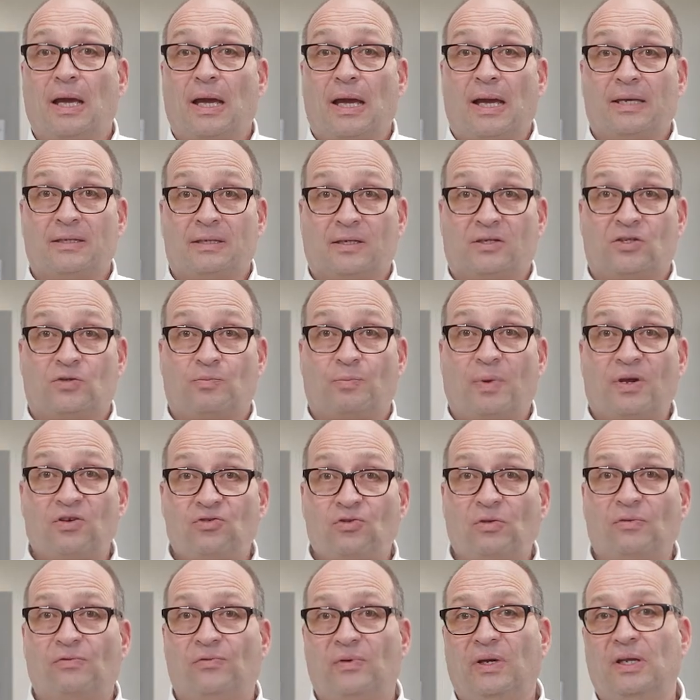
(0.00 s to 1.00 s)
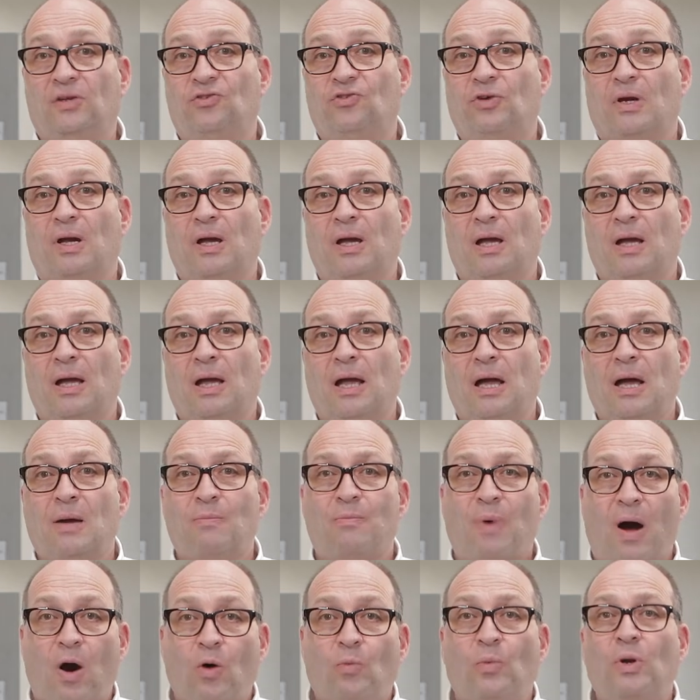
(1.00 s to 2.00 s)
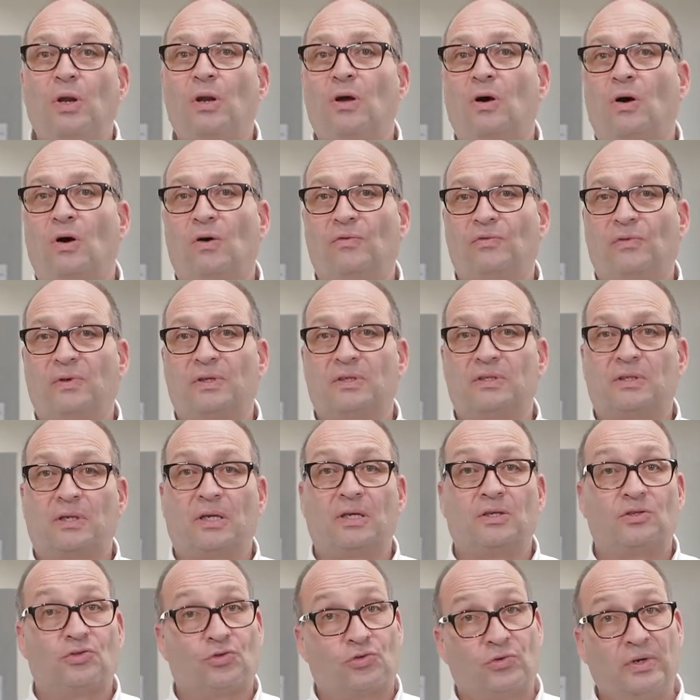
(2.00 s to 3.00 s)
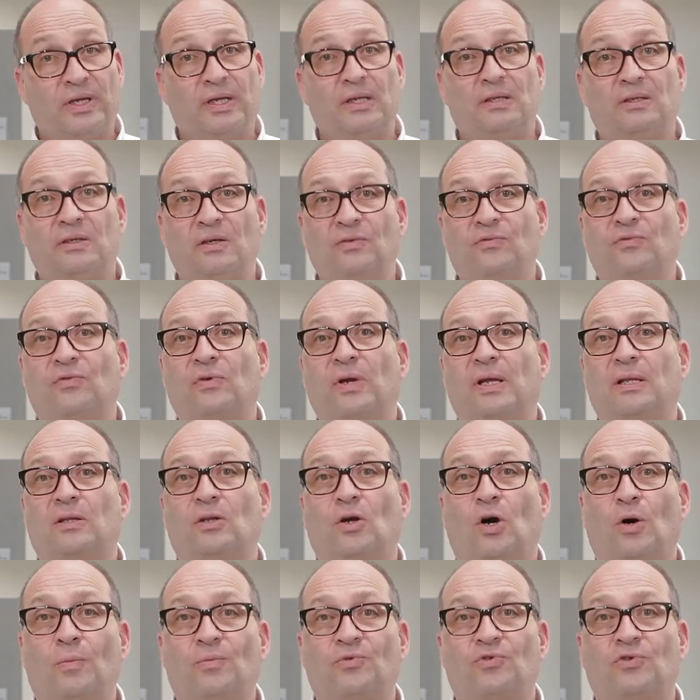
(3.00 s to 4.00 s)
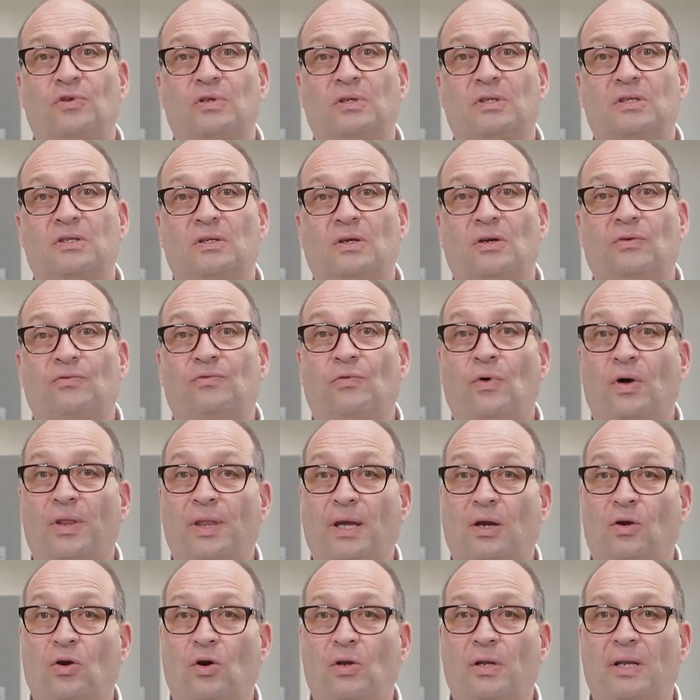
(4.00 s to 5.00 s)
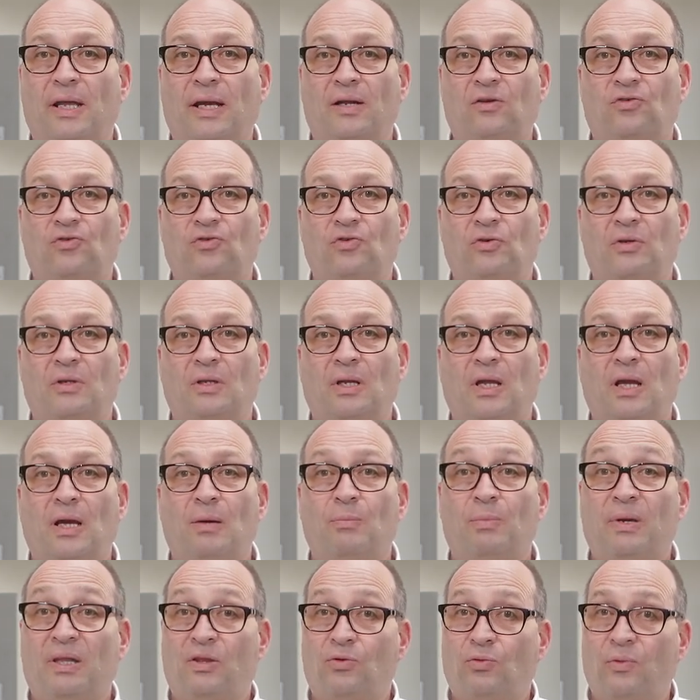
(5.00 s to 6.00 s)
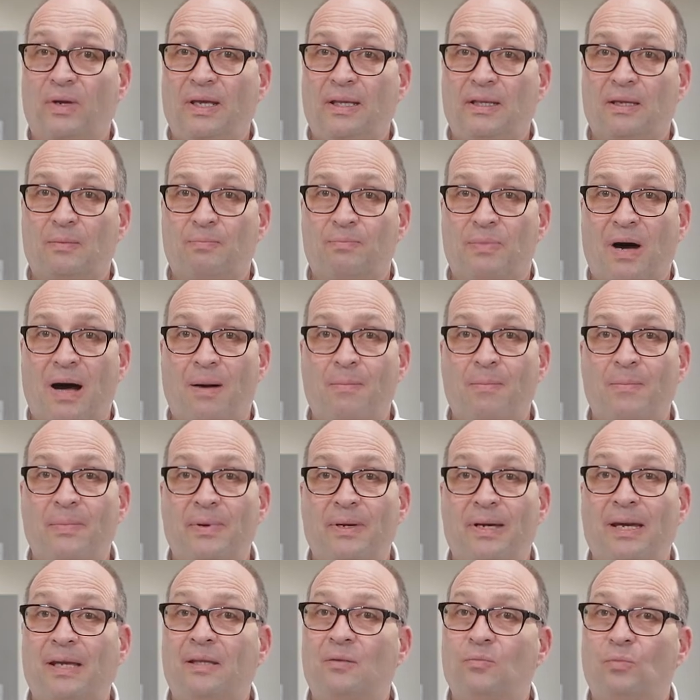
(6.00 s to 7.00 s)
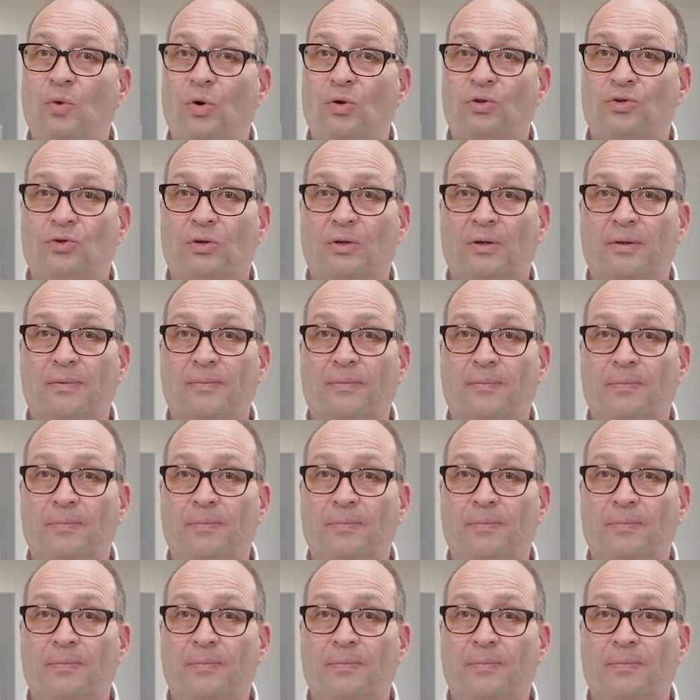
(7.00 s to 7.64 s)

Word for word: As a special feature, Baumüller offers three different options for the connection between the pump and motor.